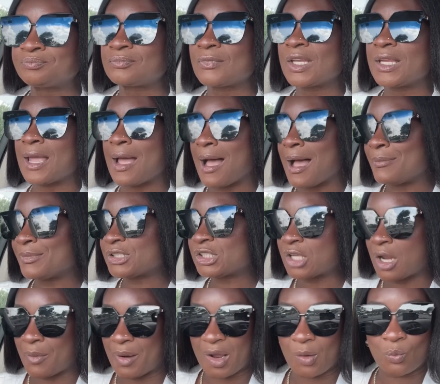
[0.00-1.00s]
yeah, I'm gonna
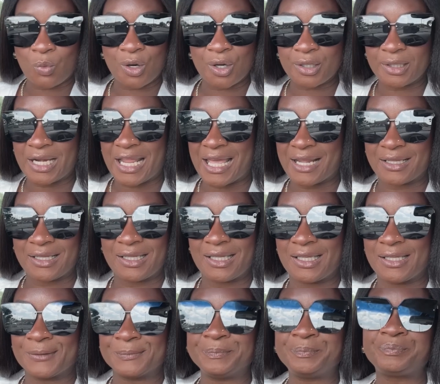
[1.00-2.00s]
start like working out
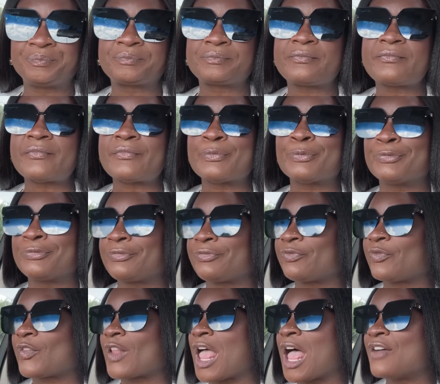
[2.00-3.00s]
again.
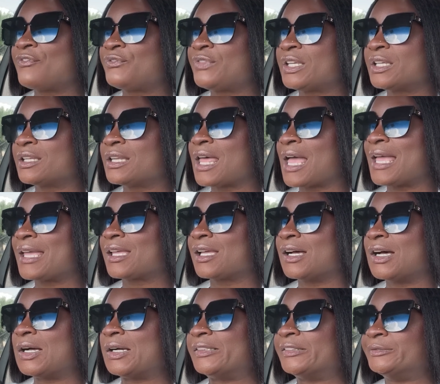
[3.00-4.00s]
I feel like
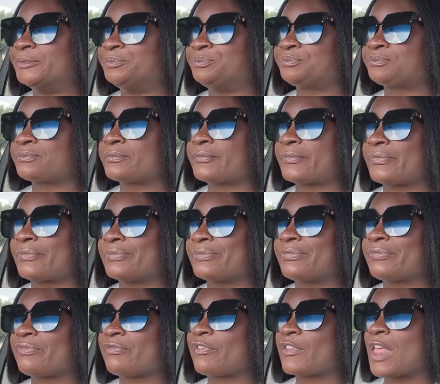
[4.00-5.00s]
um
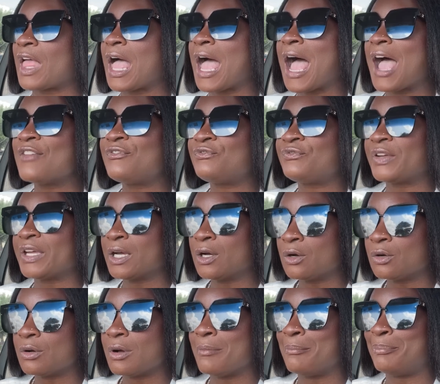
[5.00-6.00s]
I
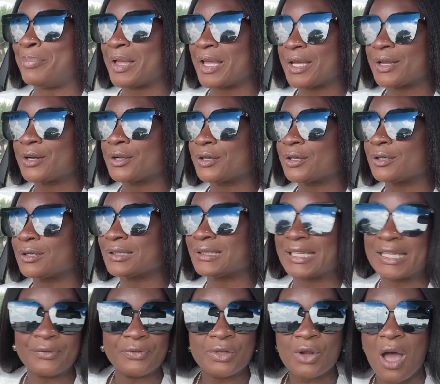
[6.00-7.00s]
felt better,
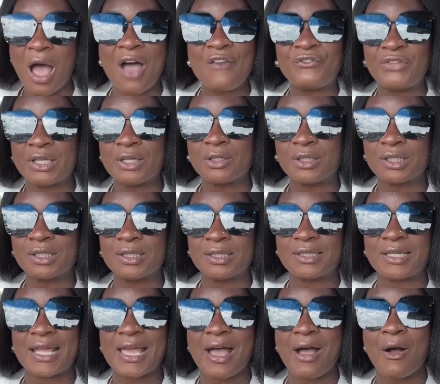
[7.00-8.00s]
even though I feel good
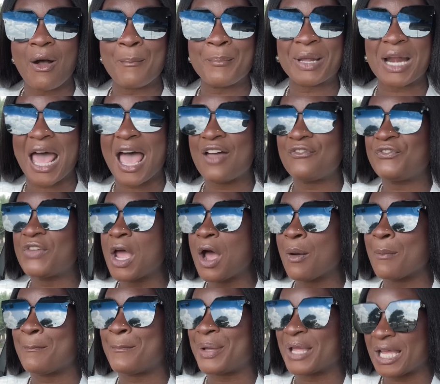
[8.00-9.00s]
now, but I
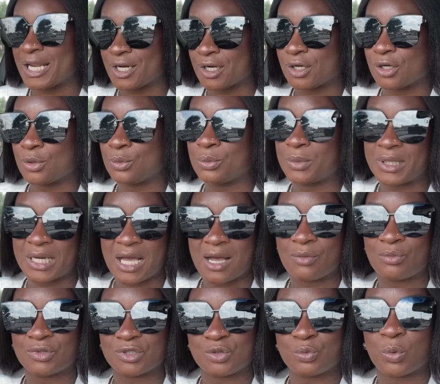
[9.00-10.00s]
felt better when I
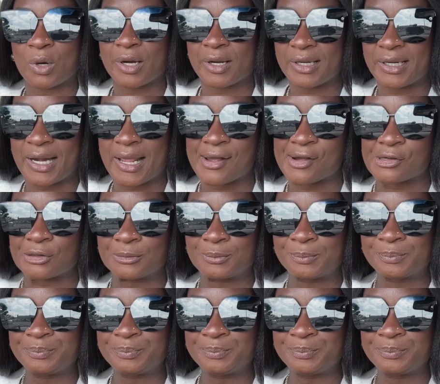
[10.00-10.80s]
was working out.